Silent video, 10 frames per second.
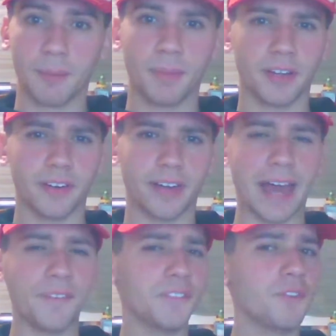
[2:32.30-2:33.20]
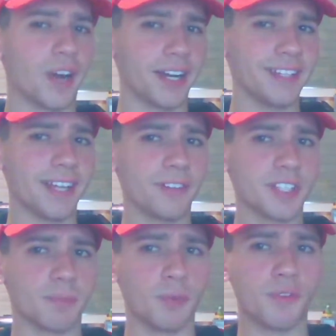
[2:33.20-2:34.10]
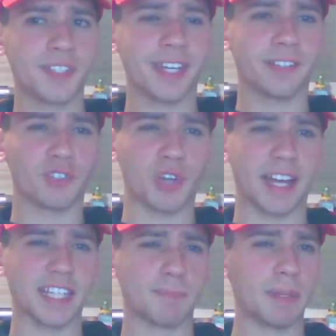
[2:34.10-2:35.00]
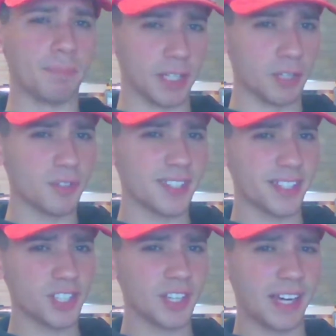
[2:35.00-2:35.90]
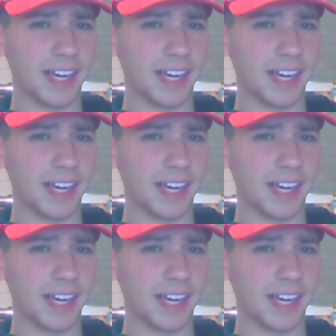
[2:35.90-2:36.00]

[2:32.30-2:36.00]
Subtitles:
But after writing down its moveset to track its PP usage,